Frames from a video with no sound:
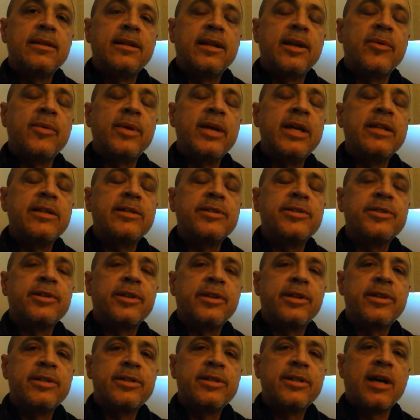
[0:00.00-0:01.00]
You know, we in the
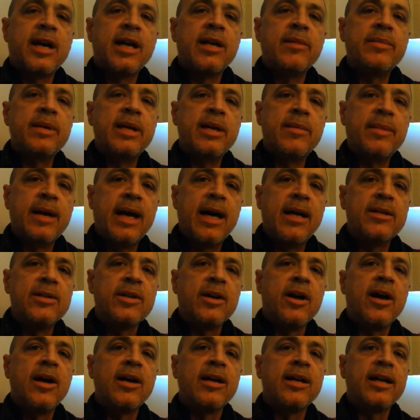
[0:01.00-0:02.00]
church ought to be about
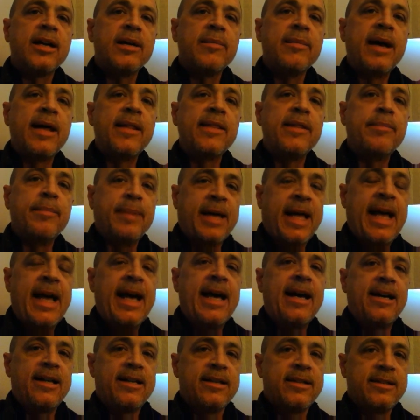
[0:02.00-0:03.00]
talking about the
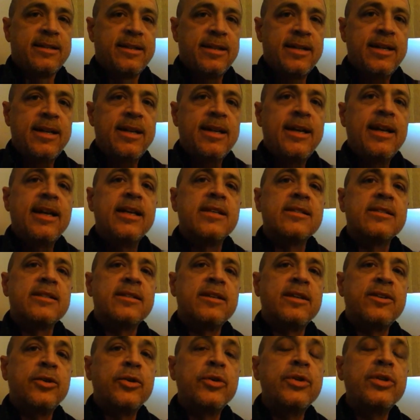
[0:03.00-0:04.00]
path as
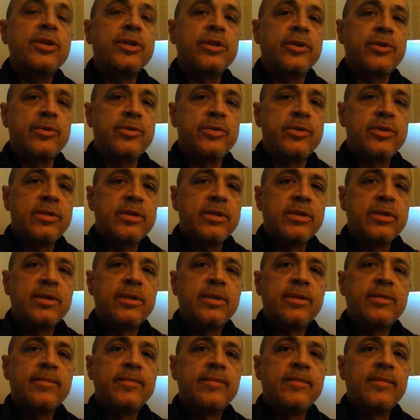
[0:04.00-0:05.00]
good news
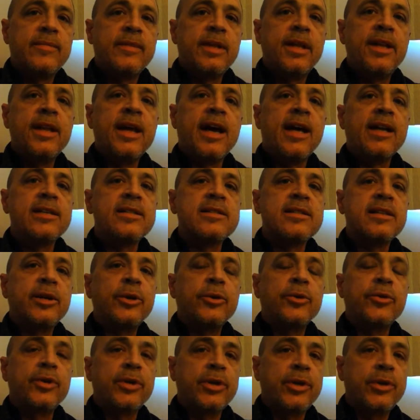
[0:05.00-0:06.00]
and not as
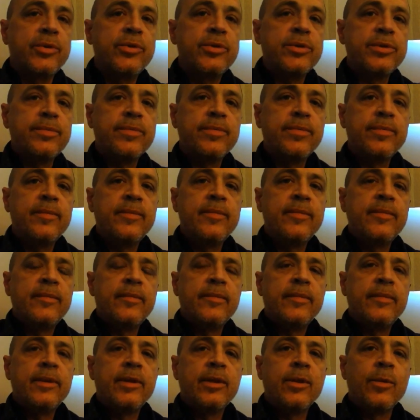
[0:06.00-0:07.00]
ill news.
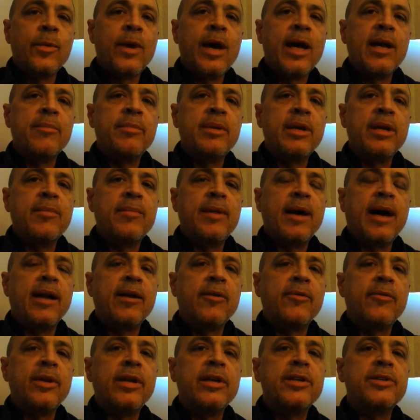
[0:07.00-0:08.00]
We ought to be
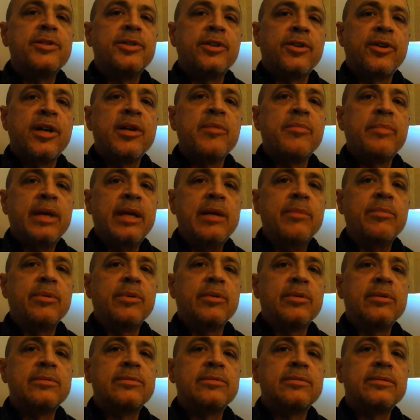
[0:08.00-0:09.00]
about reassuring
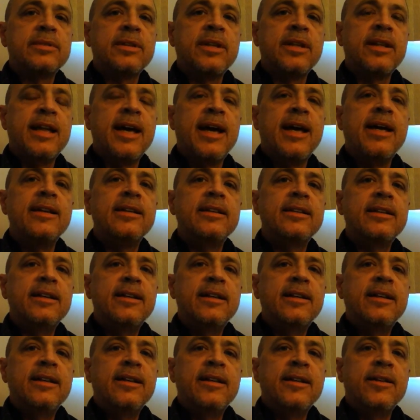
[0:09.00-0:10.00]
people that
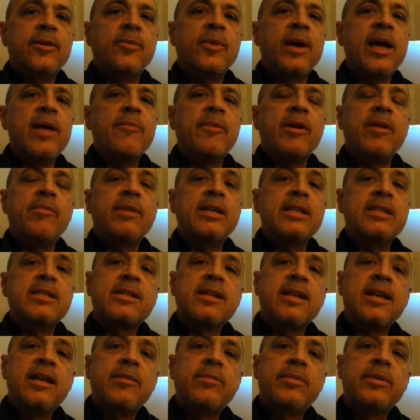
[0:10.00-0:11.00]
the way may be
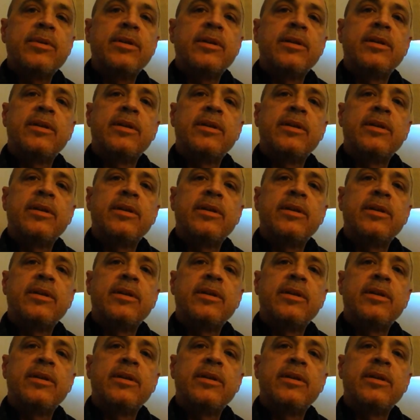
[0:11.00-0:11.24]
steep,